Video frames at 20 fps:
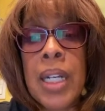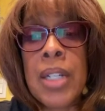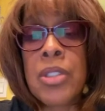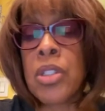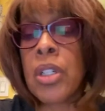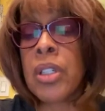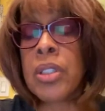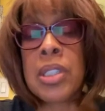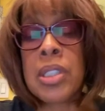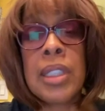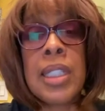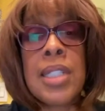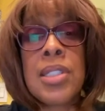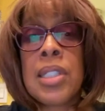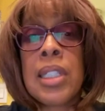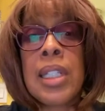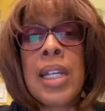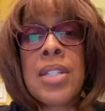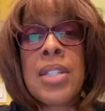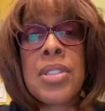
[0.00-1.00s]
I talked to
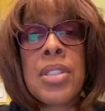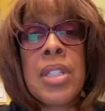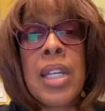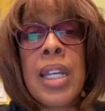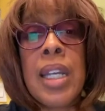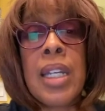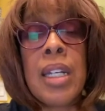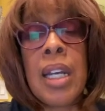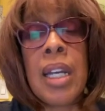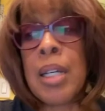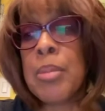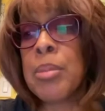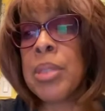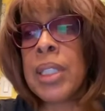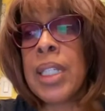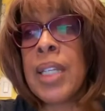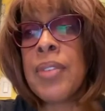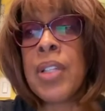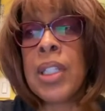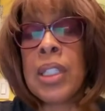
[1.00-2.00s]
Lisa last night. I
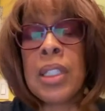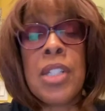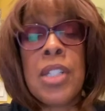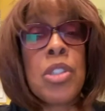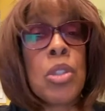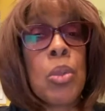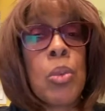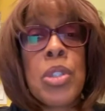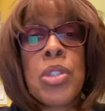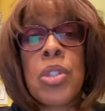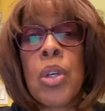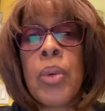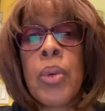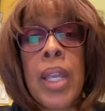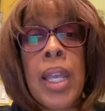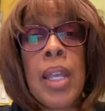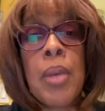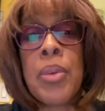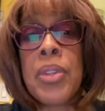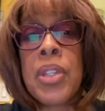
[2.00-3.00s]
believe that Lisa was
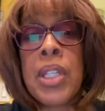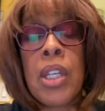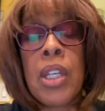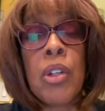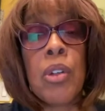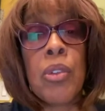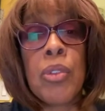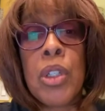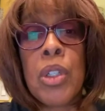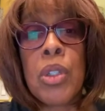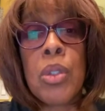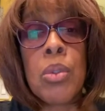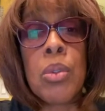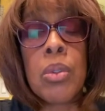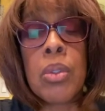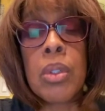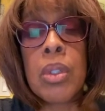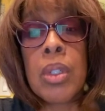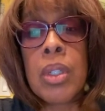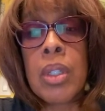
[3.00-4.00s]
okay with the
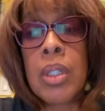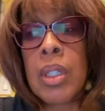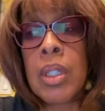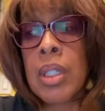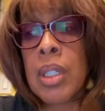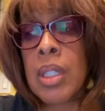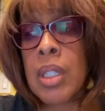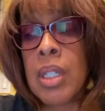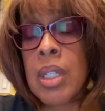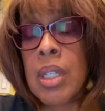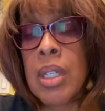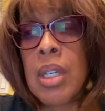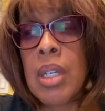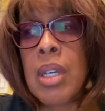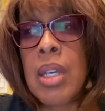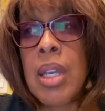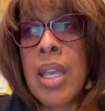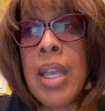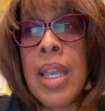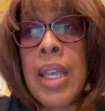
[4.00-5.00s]
interview.
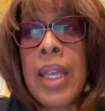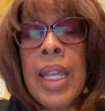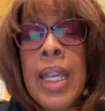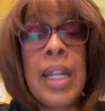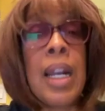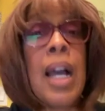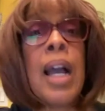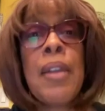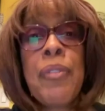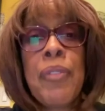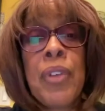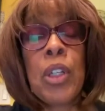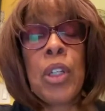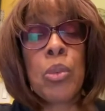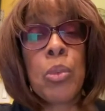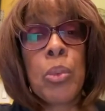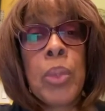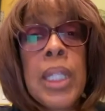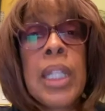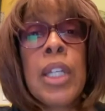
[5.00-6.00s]
And I
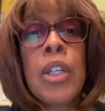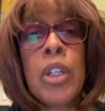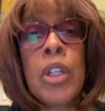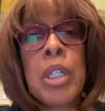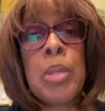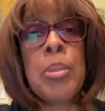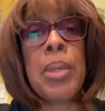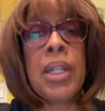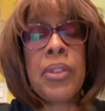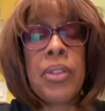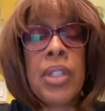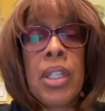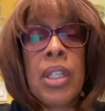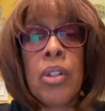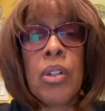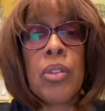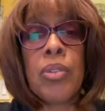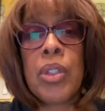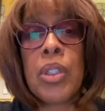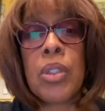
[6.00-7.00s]
felt really good about
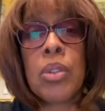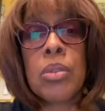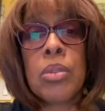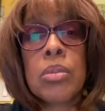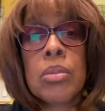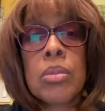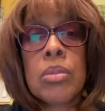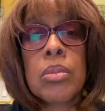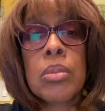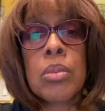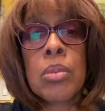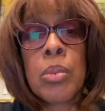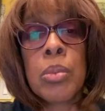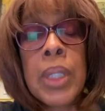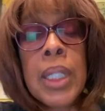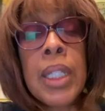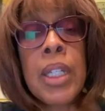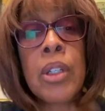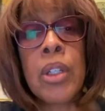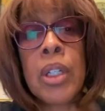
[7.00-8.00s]
the interview.
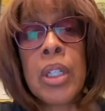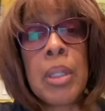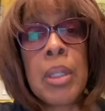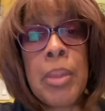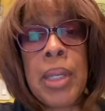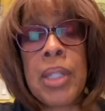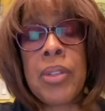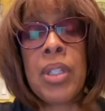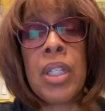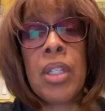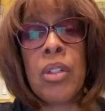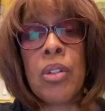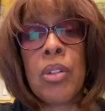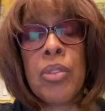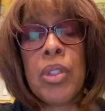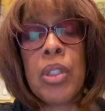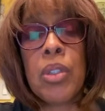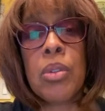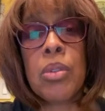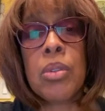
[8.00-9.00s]
Really good about the
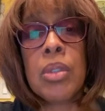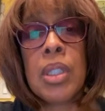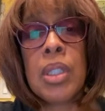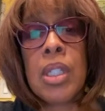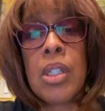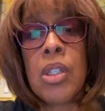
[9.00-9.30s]
interview.